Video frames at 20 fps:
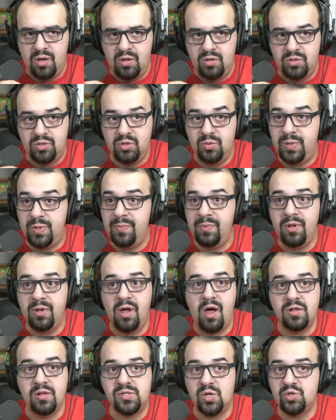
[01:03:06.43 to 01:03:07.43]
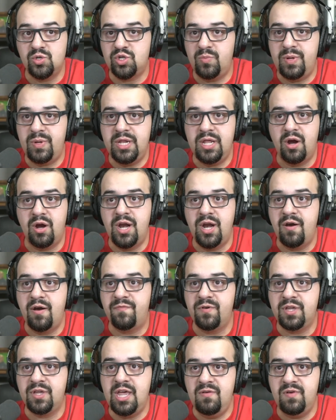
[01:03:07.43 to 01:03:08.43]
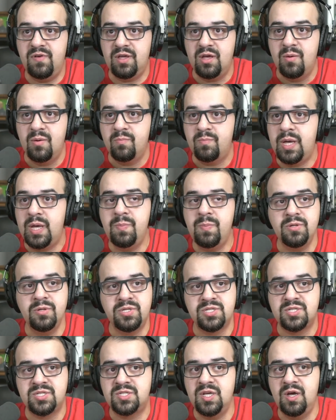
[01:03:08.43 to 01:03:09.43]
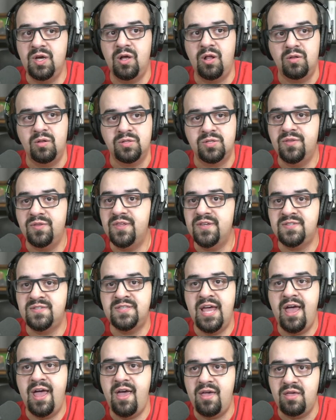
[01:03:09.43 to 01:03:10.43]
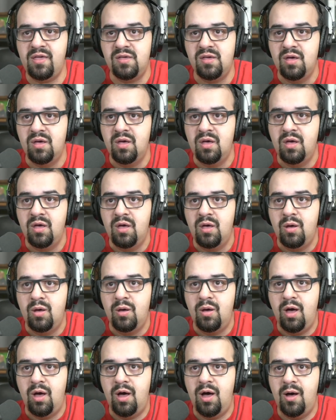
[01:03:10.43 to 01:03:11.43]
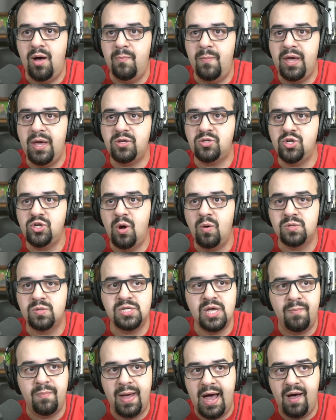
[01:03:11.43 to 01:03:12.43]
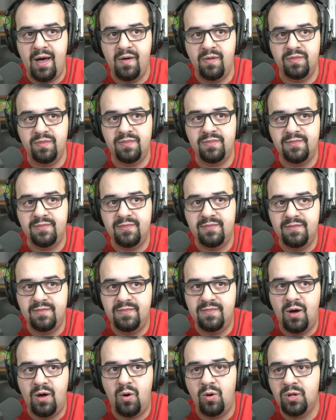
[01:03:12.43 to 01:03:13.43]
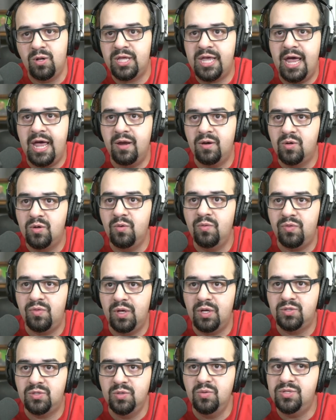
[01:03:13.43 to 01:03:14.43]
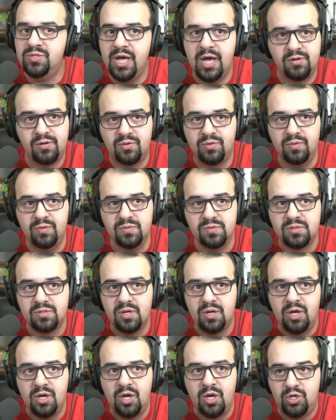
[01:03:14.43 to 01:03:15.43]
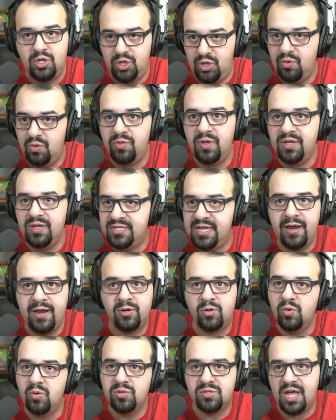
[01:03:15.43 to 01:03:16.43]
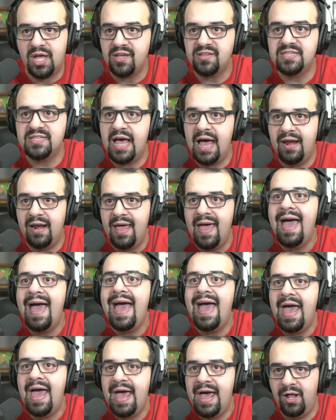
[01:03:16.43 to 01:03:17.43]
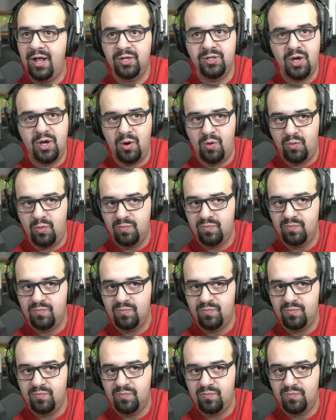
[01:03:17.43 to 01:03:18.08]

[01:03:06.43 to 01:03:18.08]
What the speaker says: Dude, people on social media are not forgiving. People still, to this day, make jokes about the whole Cancun thing to Ted Cruz. Do you think Ted Cruz likes that? Hell no.